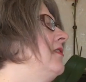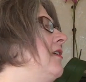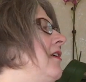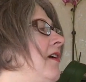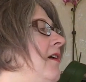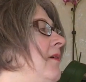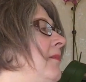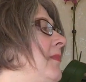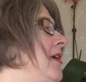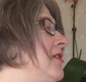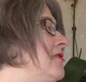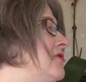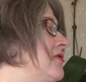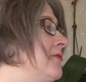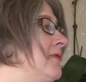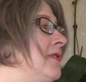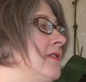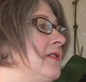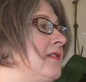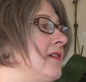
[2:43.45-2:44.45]
I might
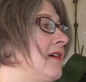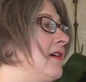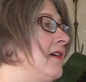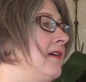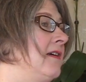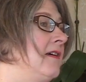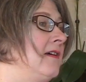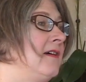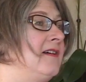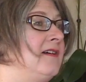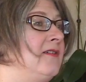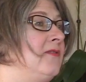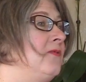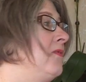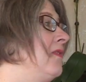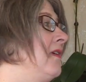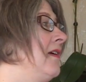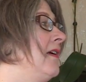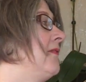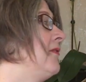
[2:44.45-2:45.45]
do it
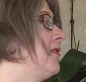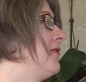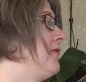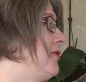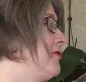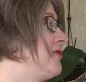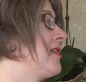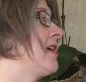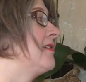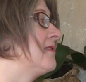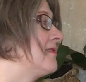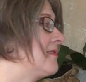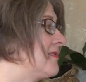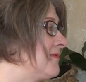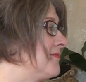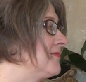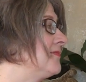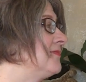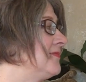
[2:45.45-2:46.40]
every few days,